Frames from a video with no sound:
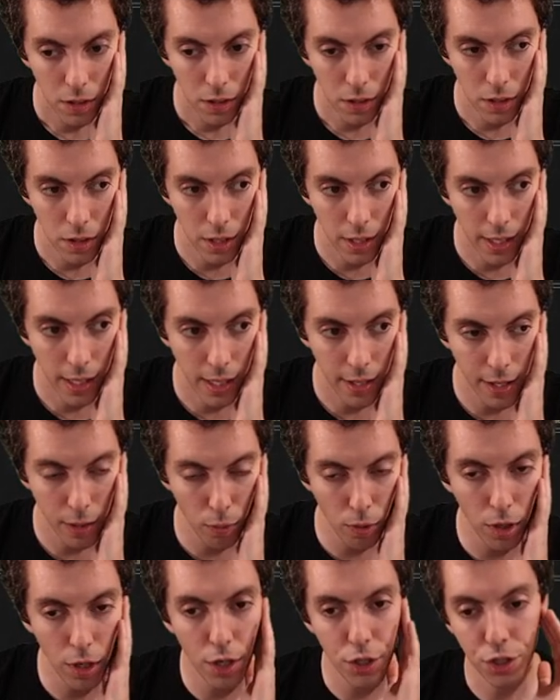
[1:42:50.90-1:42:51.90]
Yeah, I think
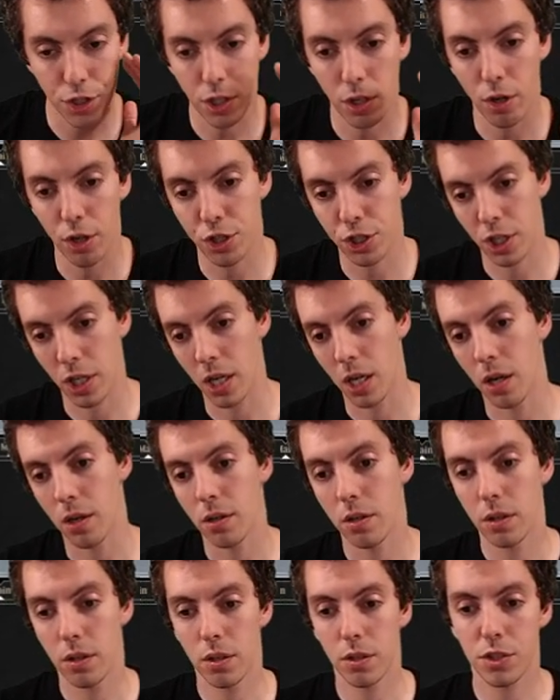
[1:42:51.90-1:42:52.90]
we're just gonna, just gonna
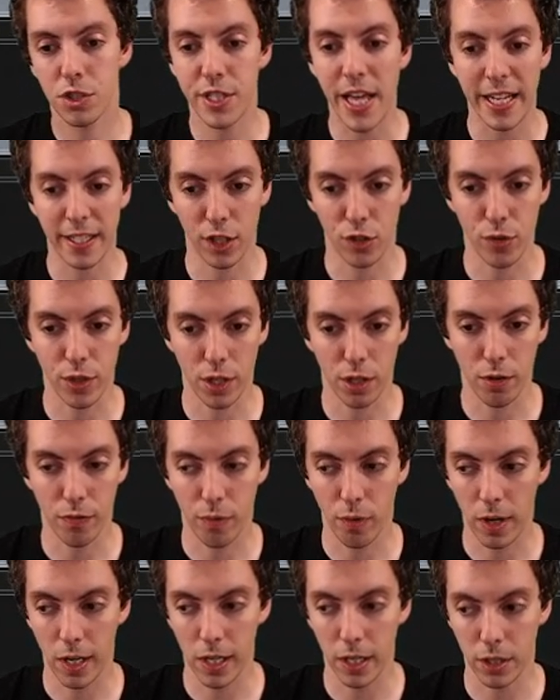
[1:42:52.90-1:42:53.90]
stack the trigger
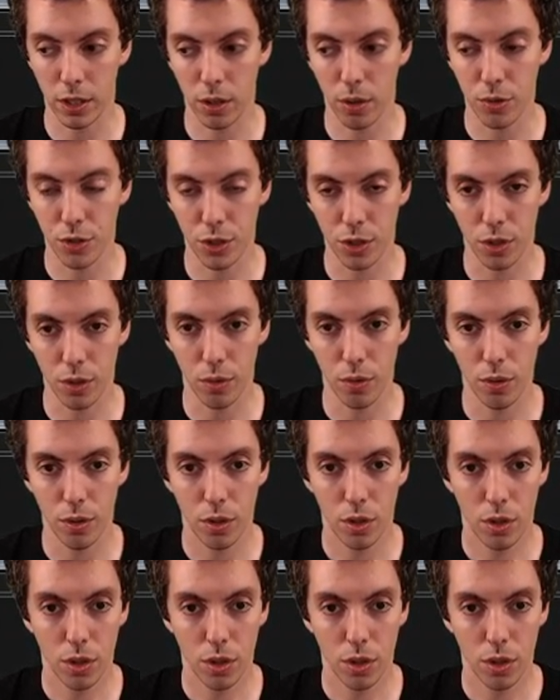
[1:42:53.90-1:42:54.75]
for like Ozone